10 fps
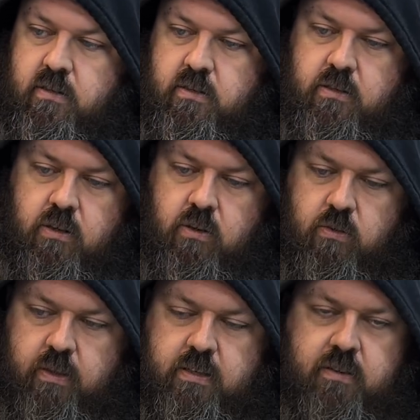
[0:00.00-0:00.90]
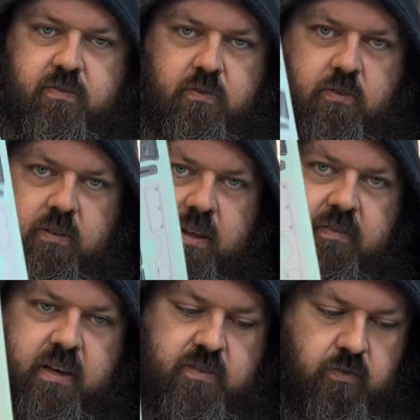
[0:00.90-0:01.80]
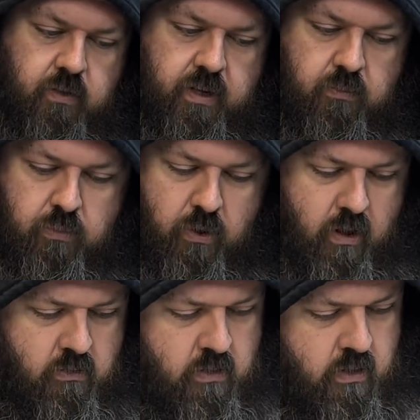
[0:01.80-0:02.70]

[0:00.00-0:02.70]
So these are for the VS410 Pro.